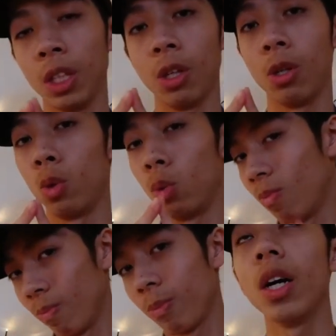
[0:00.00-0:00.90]
So
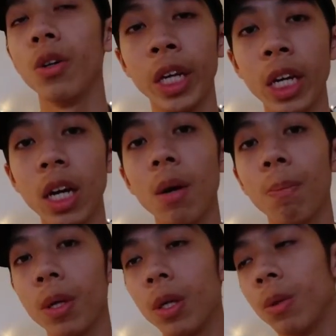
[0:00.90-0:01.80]
I'll keep
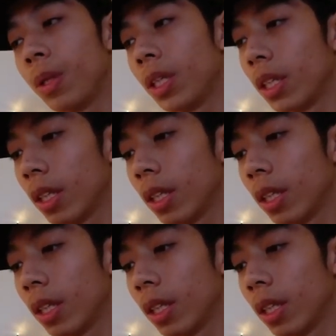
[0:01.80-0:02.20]
upload